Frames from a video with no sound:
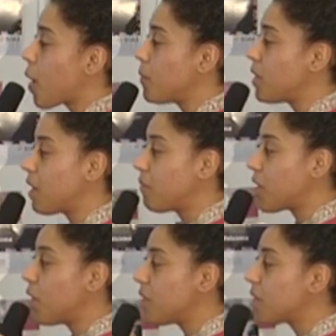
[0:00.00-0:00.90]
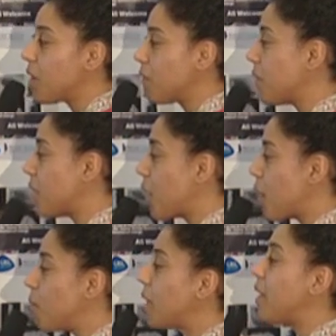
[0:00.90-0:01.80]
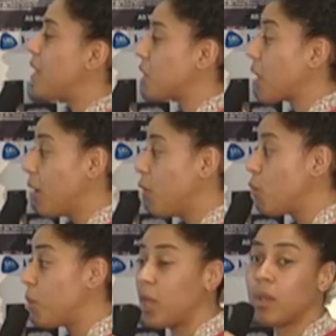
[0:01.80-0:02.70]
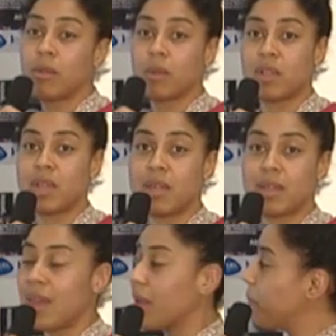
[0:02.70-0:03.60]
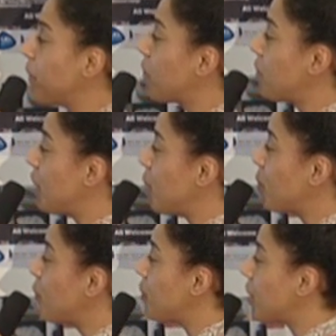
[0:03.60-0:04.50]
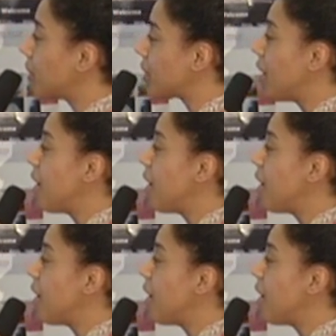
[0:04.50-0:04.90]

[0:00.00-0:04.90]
She advertised herself as a middle-aged coloured woman, not seasick, obviously important.